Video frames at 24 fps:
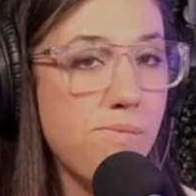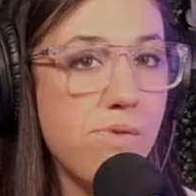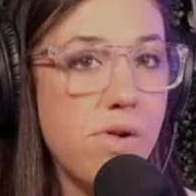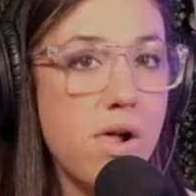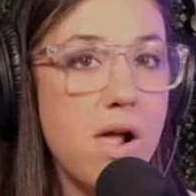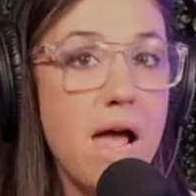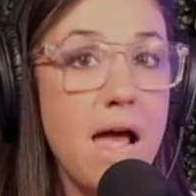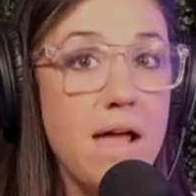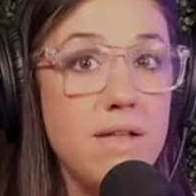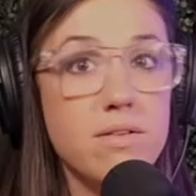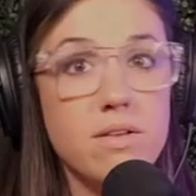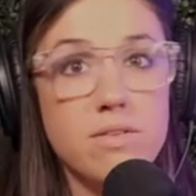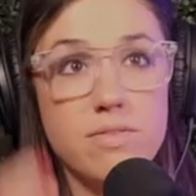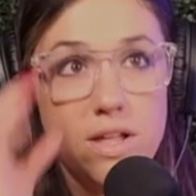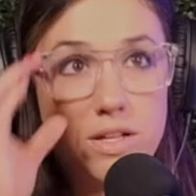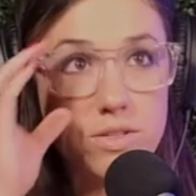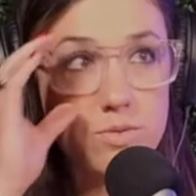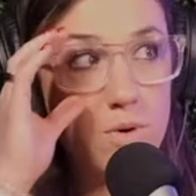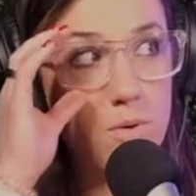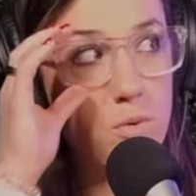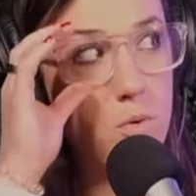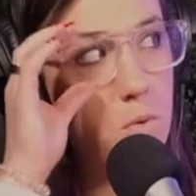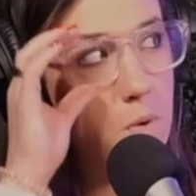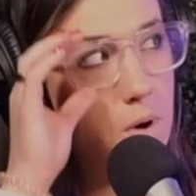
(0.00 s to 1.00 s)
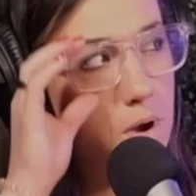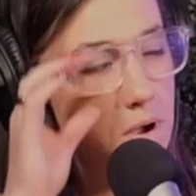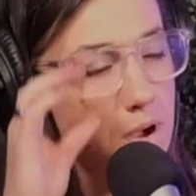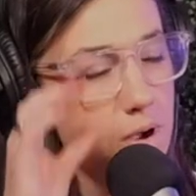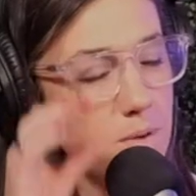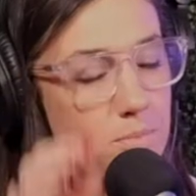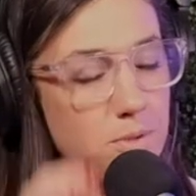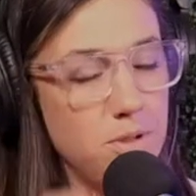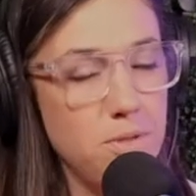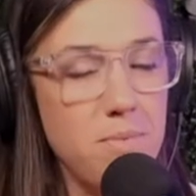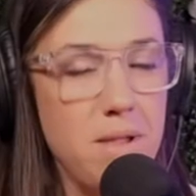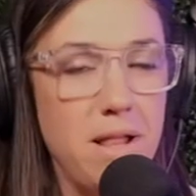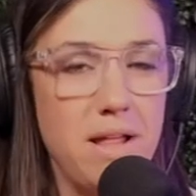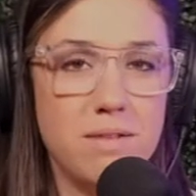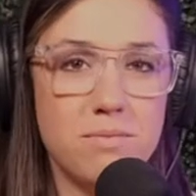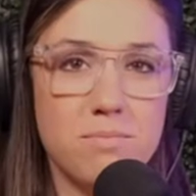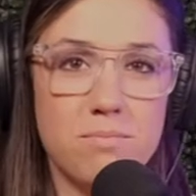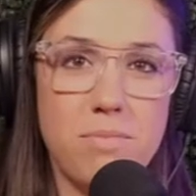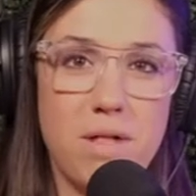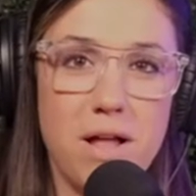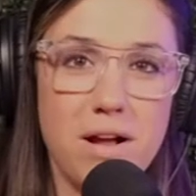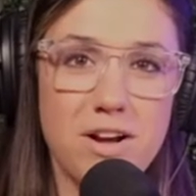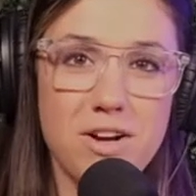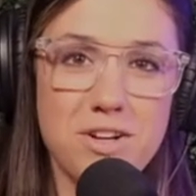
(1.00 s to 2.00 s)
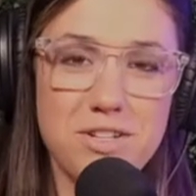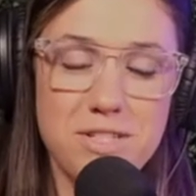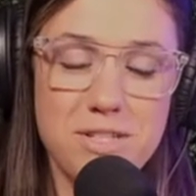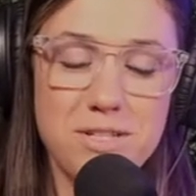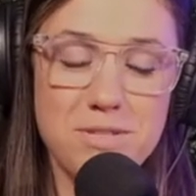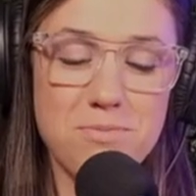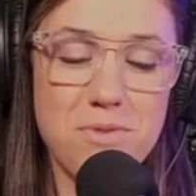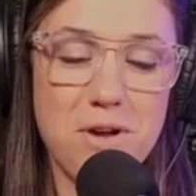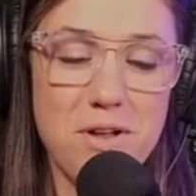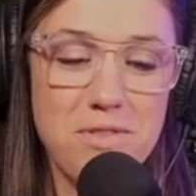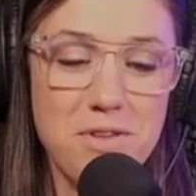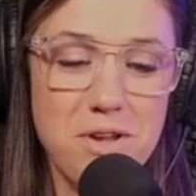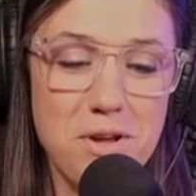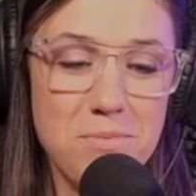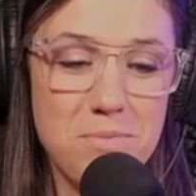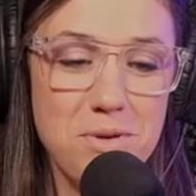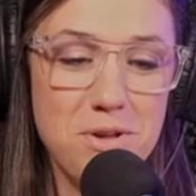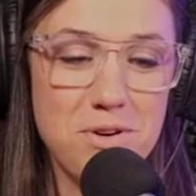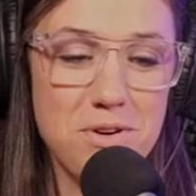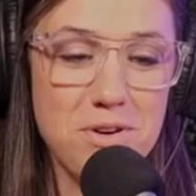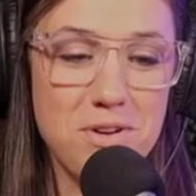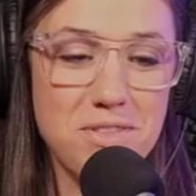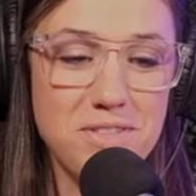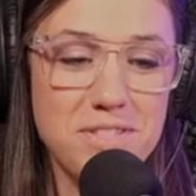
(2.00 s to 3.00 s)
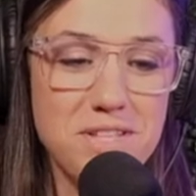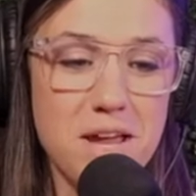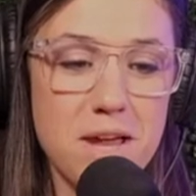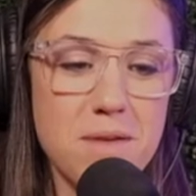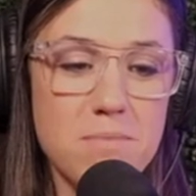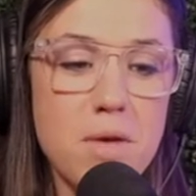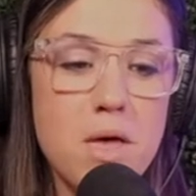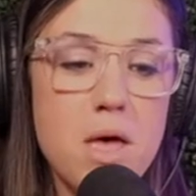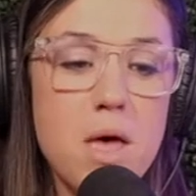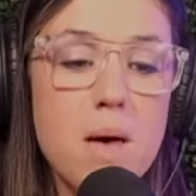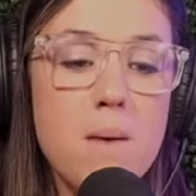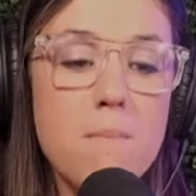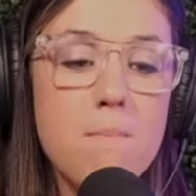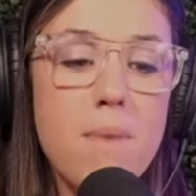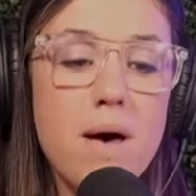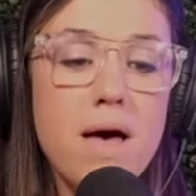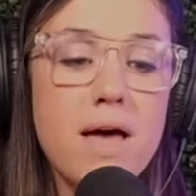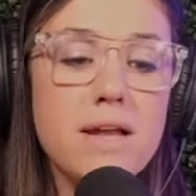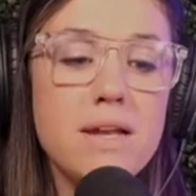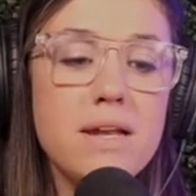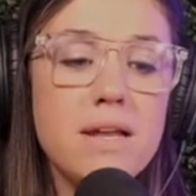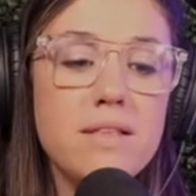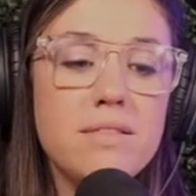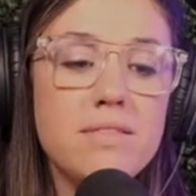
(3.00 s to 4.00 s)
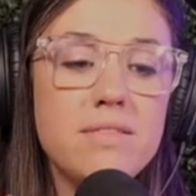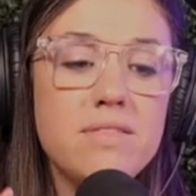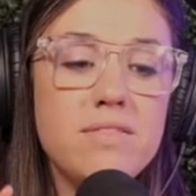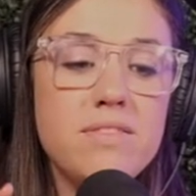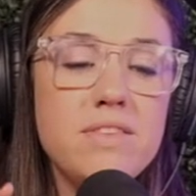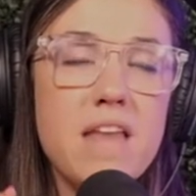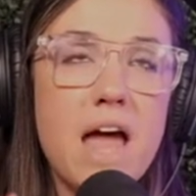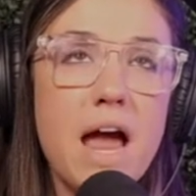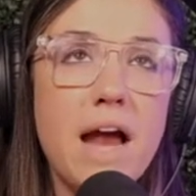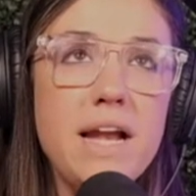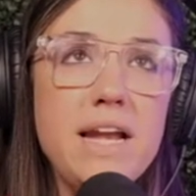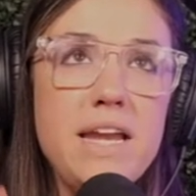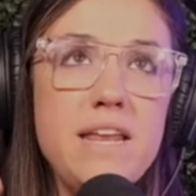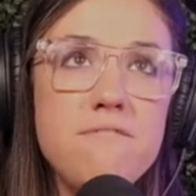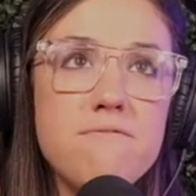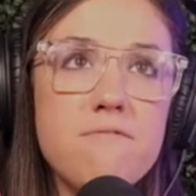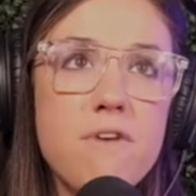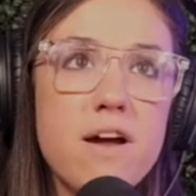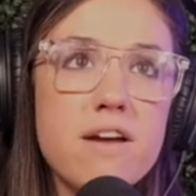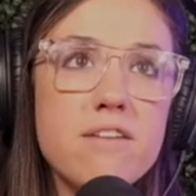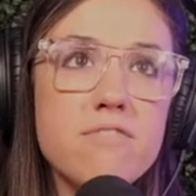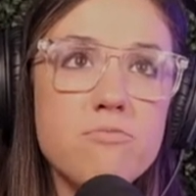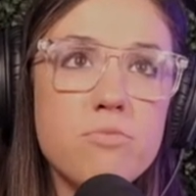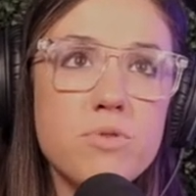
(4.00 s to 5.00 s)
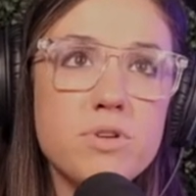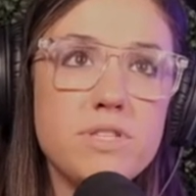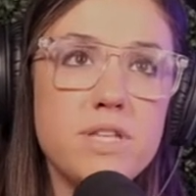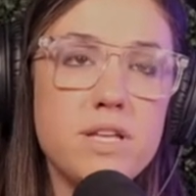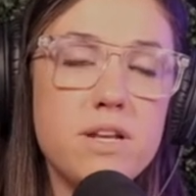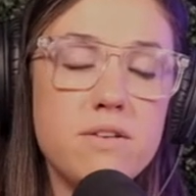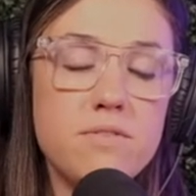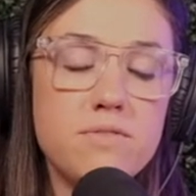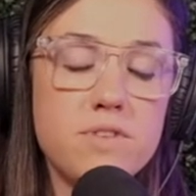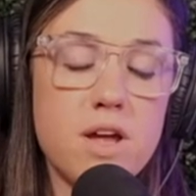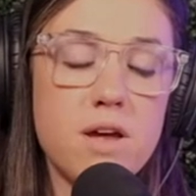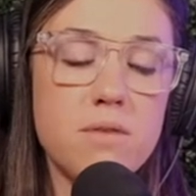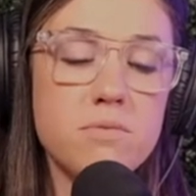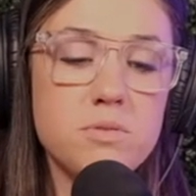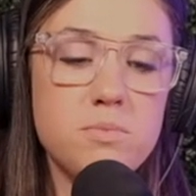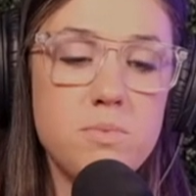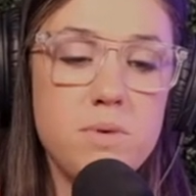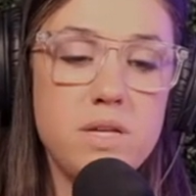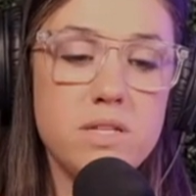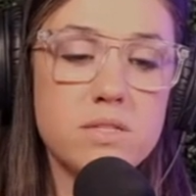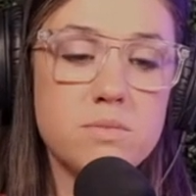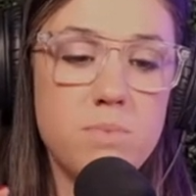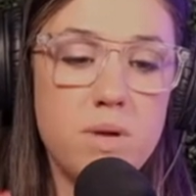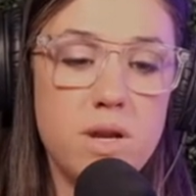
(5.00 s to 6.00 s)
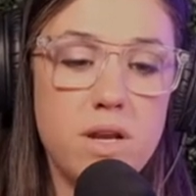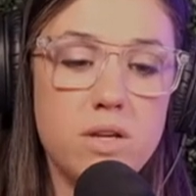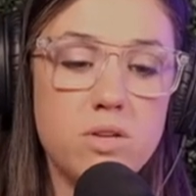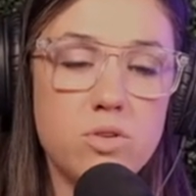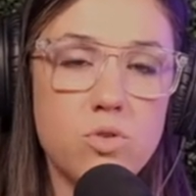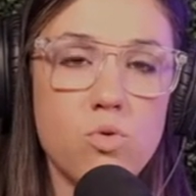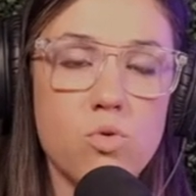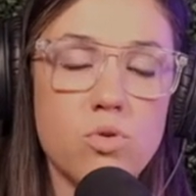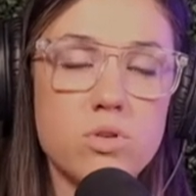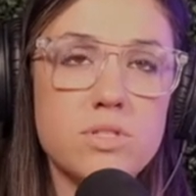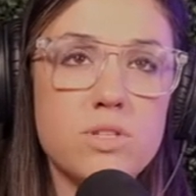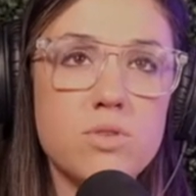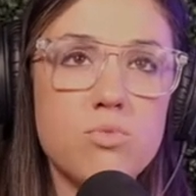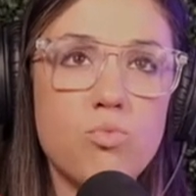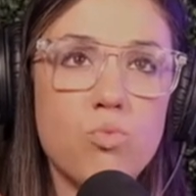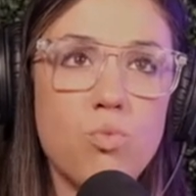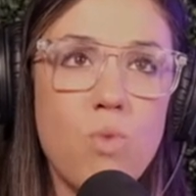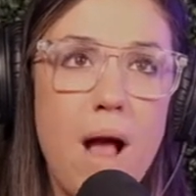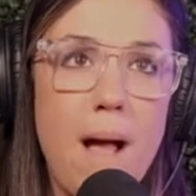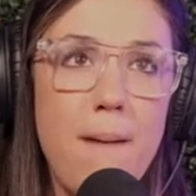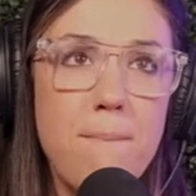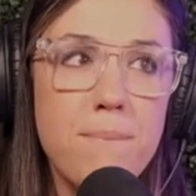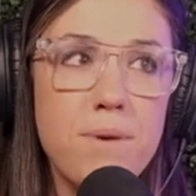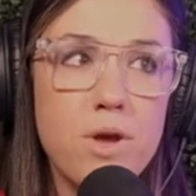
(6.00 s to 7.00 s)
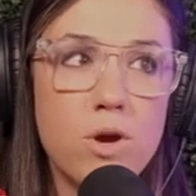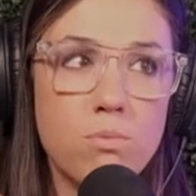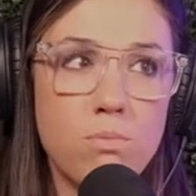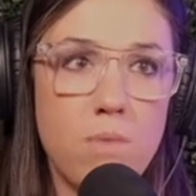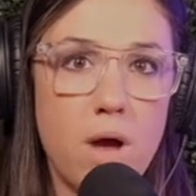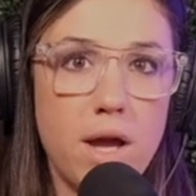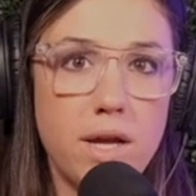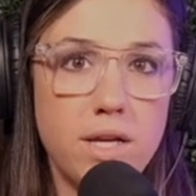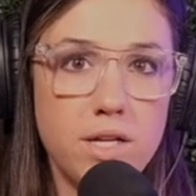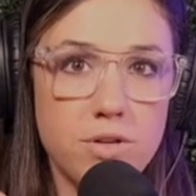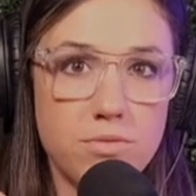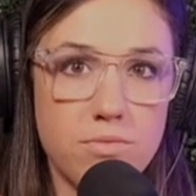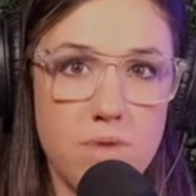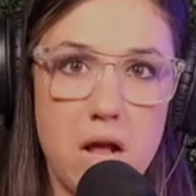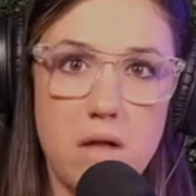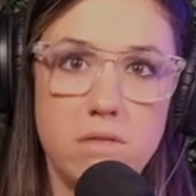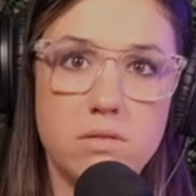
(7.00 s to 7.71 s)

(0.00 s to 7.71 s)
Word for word: And that's why we're wearing our blue blockers because yep. we're on the computer all the time. Yep. But ninety-five percent of time's being spent indoors. Wrap your mind around